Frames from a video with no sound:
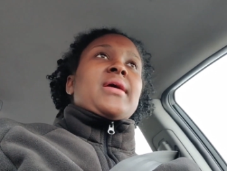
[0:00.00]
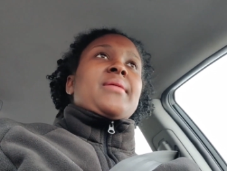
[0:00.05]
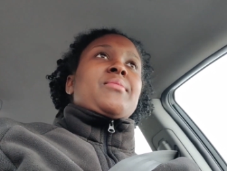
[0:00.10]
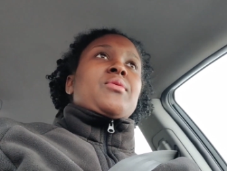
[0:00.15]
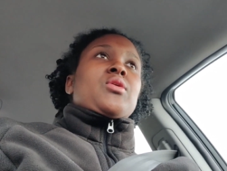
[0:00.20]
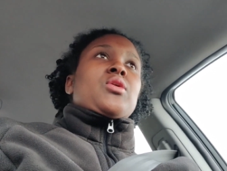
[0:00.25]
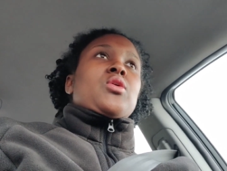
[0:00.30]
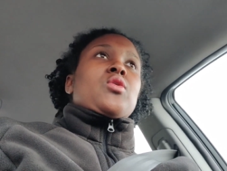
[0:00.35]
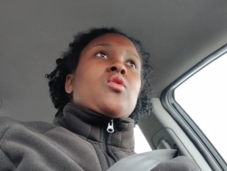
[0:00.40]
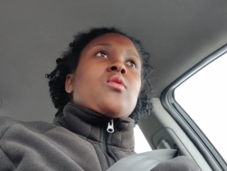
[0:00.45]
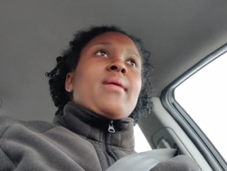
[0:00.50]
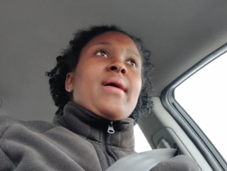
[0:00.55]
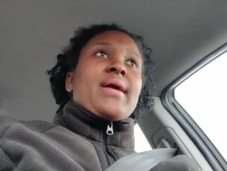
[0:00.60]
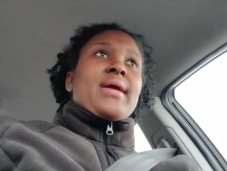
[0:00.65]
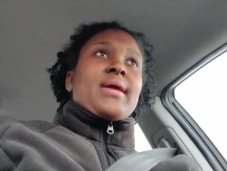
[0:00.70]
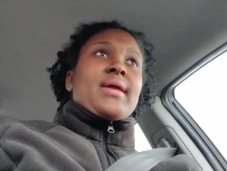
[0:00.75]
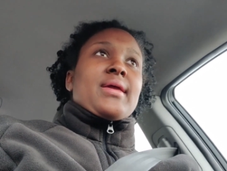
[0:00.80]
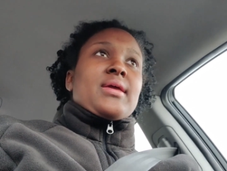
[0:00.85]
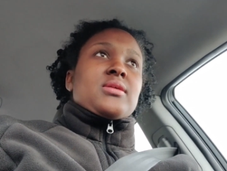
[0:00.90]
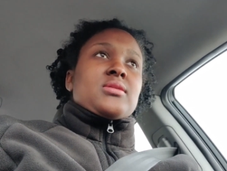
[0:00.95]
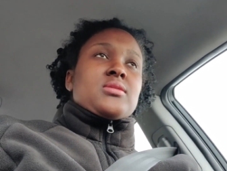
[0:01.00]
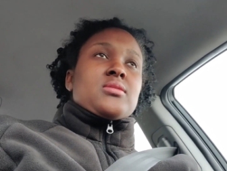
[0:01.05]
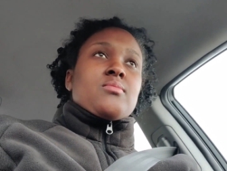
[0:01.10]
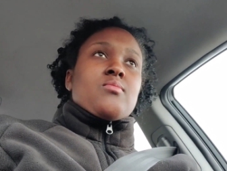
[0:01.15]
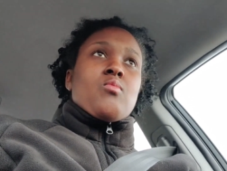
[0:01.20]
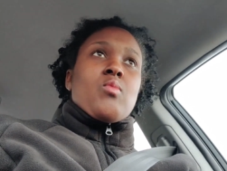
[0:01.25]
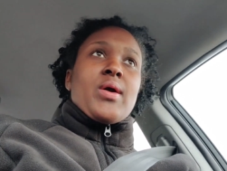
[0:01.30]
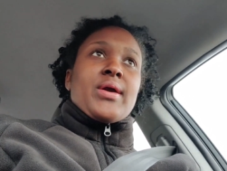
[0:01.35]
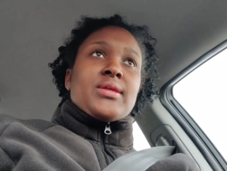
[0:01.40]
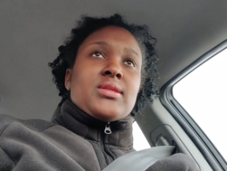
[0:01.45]
But I am going to go back and get
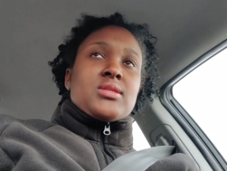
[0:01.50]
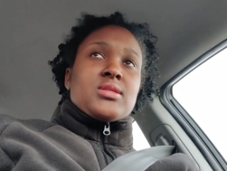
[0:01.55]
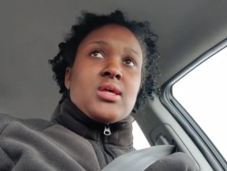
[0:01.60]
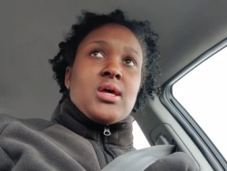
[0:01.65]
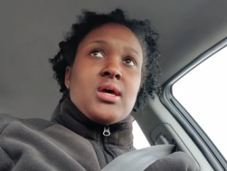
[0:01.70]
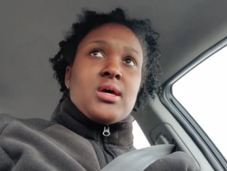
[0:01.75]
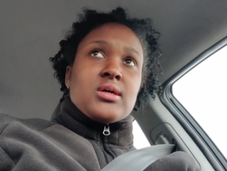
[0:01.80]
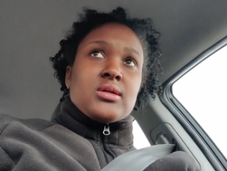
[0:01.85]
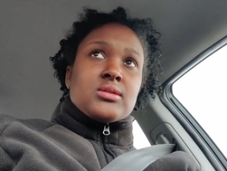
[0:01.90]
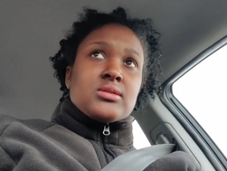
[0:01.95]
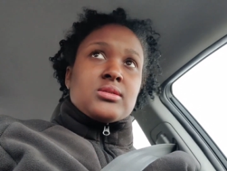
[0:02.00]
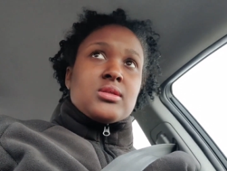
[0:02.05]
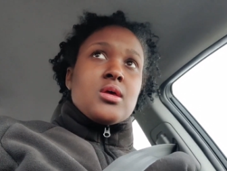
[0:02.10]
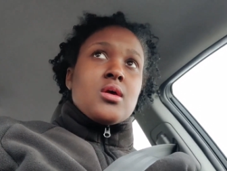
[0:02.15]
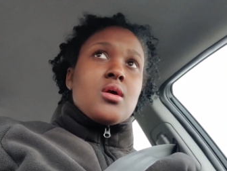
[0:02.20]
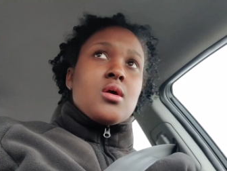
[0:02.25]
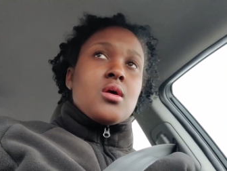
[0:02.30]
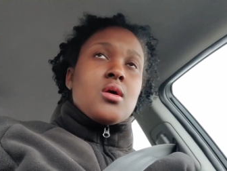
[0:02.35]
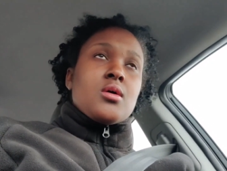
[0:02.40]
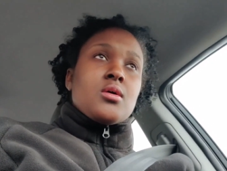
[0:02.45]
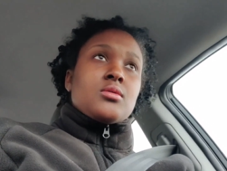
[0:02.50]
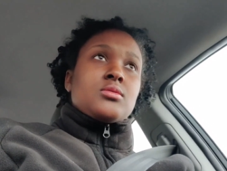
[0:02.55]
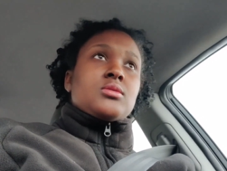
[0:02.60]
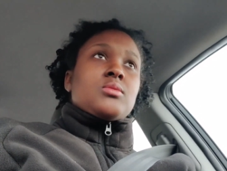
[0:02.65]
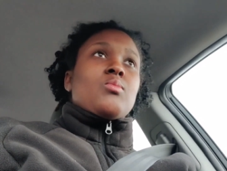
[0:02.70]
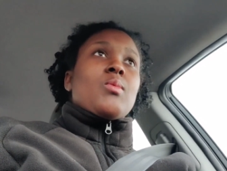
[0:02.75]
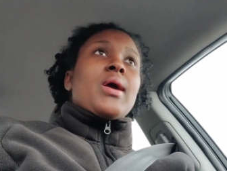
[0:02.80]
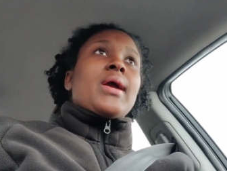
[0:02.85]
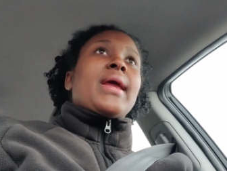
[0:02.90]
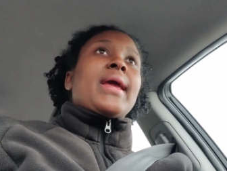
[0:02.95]
some white socks,
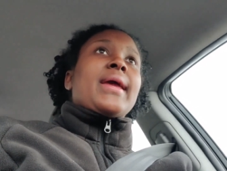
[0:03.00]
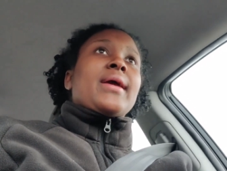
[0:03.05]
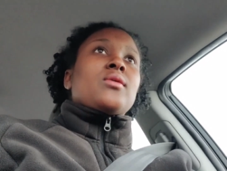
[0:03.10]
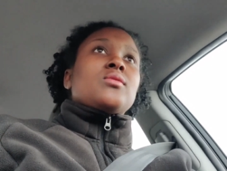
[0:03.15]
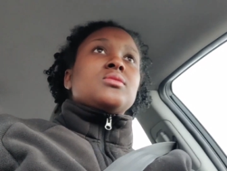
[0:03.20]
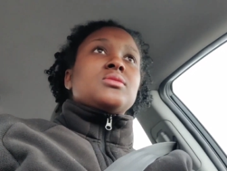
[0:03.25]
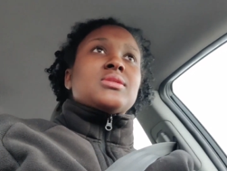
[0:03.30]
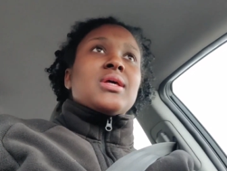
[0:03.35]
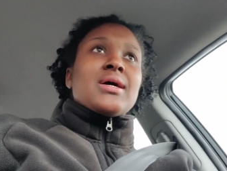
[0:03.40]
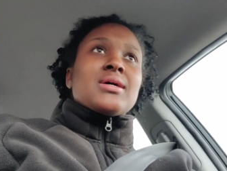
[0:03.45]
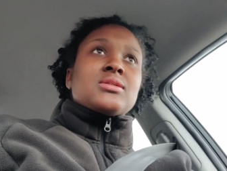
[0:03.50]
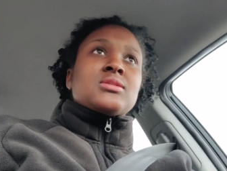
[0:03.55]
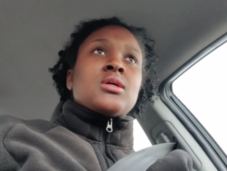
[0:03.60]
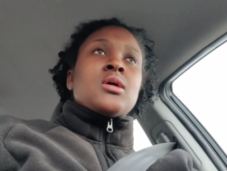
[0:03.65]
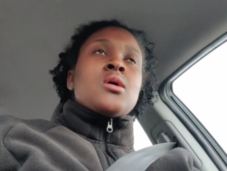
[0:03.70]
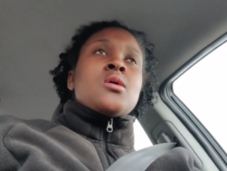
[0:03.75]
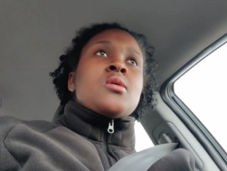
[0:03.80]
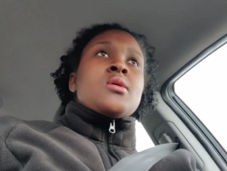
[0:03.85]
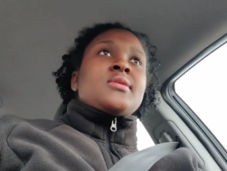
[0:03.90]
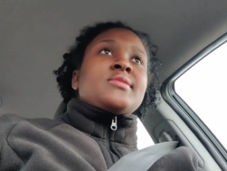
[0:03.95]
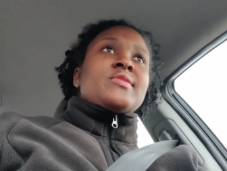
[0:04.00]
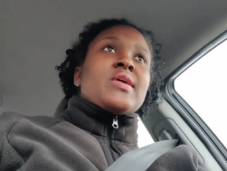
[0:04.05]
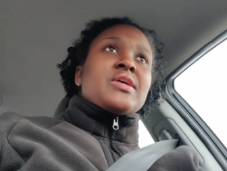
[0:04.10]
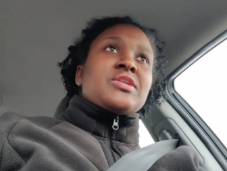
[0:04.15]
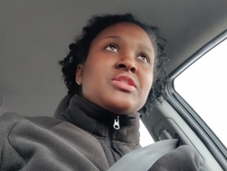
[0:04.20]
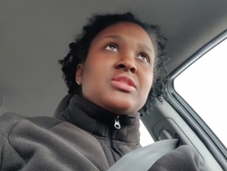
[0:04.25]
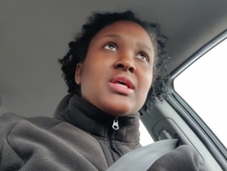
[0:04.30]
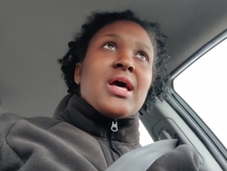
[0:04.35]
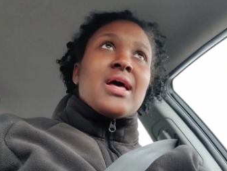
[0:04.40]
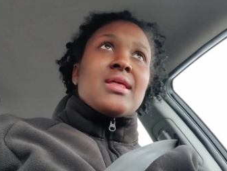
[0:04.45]
some white ankle socks.
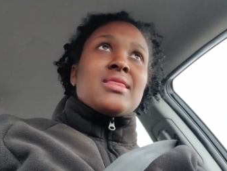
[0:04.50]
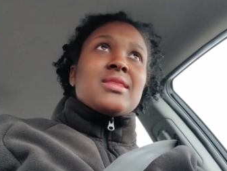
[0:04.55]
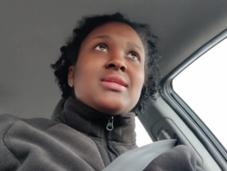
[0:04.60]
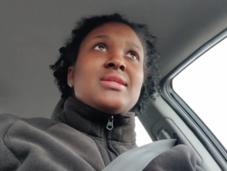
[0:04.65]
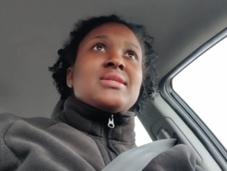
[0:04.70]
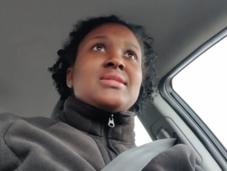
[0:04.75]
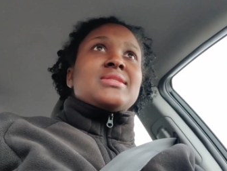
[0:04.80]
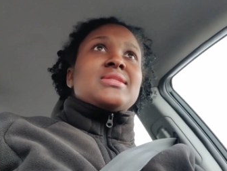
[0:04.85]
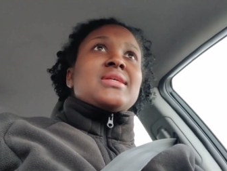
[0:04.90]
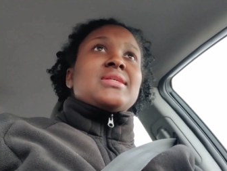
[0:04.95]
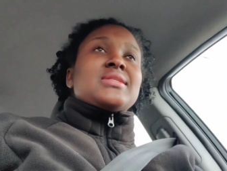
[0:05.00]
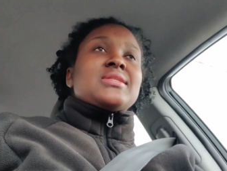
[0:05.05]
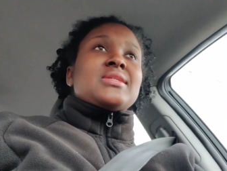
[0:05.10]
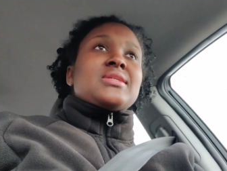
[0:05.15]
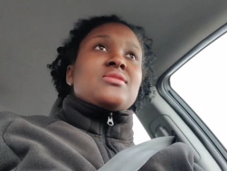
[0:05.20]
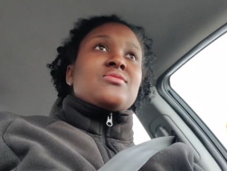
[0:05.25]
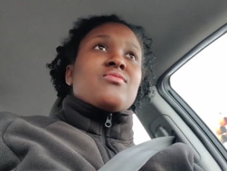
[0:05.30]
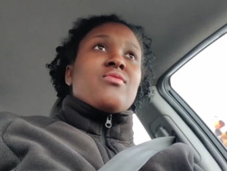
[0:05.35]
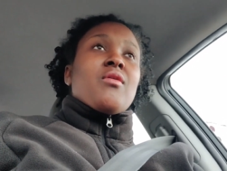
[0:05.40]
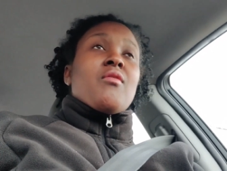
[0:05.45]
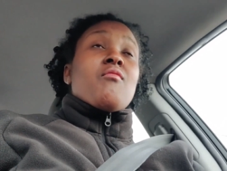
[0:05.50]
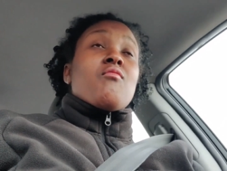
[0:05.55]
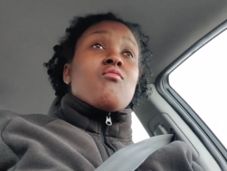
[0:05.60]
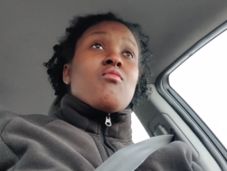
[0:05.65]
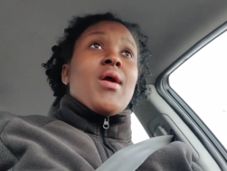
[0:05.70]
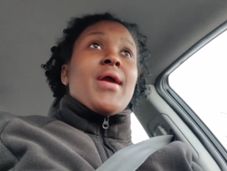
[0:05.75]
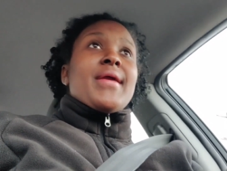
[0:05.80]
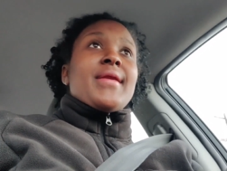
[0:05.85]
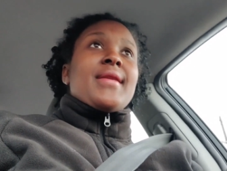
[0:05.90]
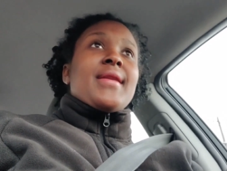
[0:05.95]
So I just got the necessity for
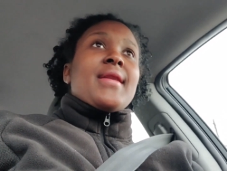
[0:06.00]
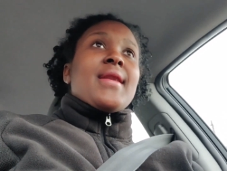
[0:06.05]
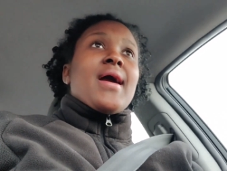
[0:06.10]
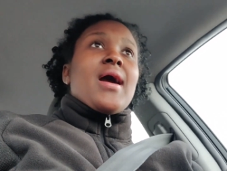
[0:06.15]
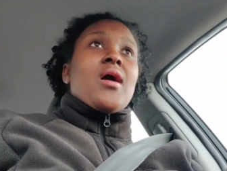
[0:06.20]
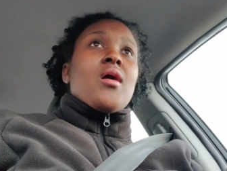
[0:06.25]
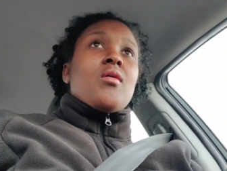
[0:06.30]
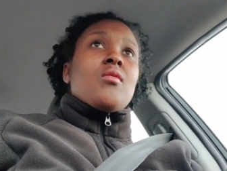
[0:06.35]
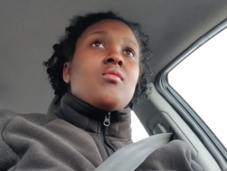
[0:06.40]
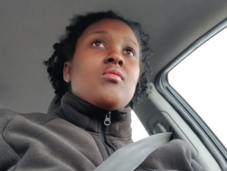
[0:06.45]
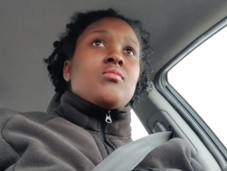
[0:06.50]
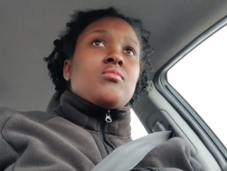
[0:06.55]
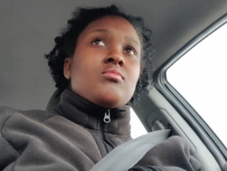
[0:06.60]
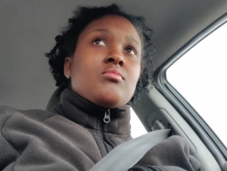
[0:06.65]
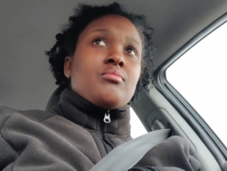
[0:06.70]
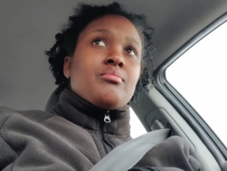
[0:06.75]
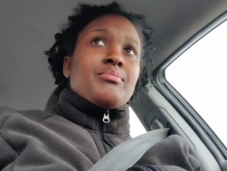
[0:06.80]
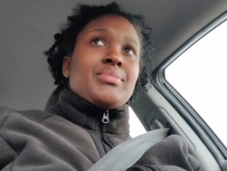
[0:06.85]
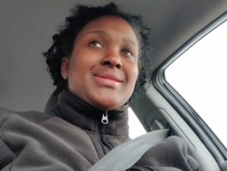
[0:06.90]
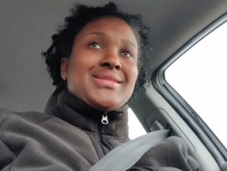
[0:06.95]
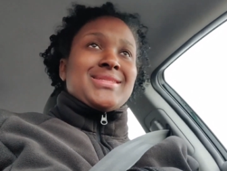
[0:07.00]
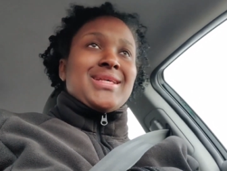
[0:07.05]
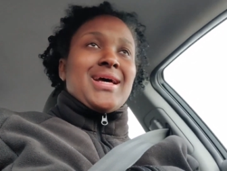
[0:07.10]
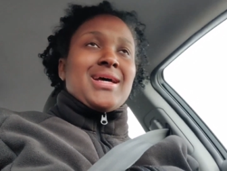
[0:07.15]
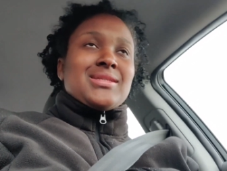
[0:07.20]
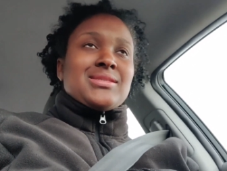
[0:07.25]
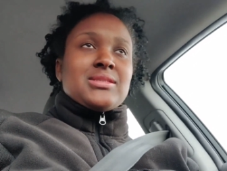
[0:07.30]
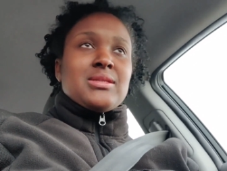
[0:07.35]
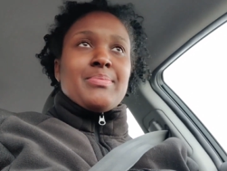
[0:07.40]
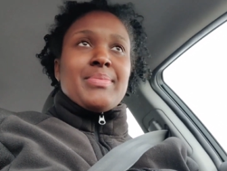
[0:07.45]
right now,
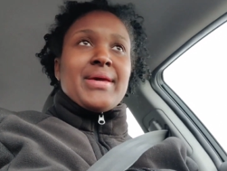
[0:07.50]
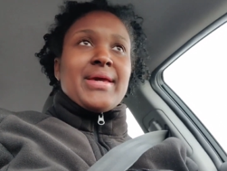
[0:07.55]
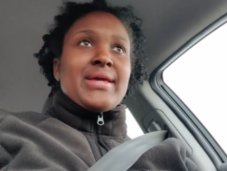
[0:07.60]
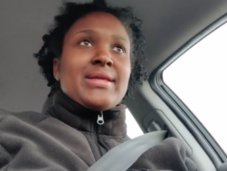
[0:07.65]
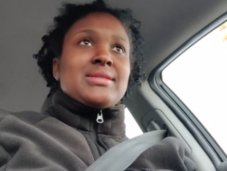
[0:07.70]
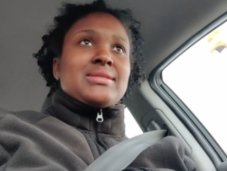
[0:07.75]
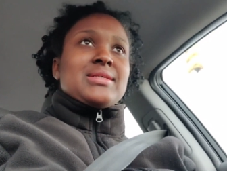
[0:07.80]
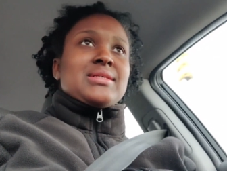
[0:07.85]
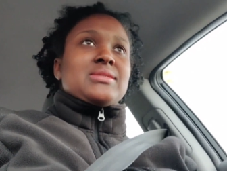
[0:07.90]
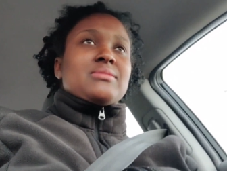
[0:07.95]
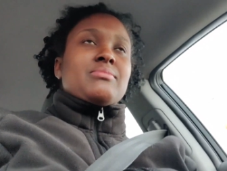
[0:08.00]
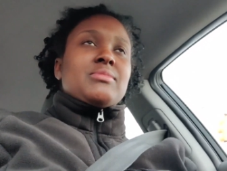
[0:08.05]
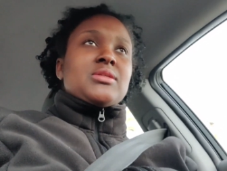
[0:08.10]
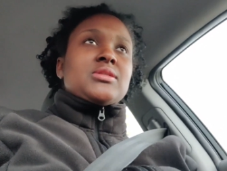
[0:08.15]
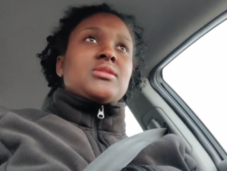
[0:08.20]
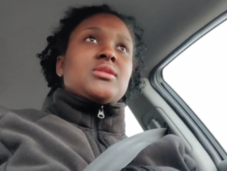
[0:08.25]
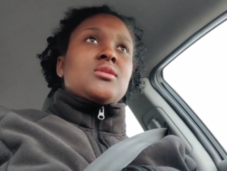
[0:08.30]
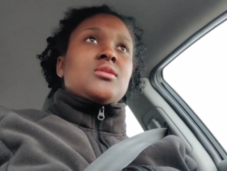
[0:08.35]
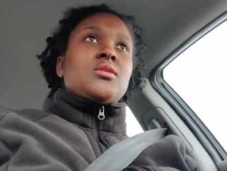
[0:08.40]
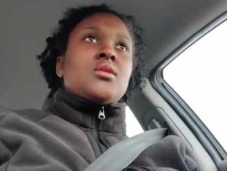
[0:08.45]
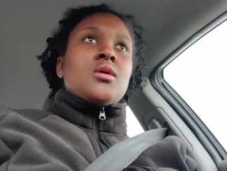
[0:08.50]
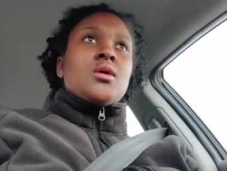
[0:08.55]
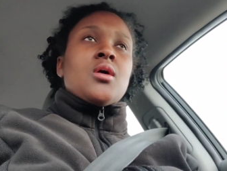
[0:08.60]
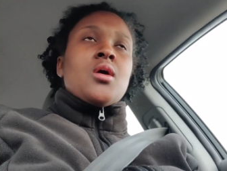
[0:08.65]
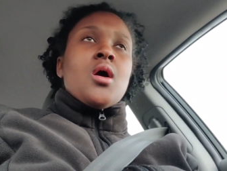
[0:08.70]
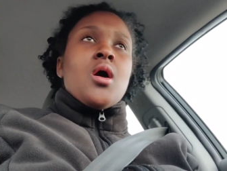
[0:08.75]
besides the pants that's missing.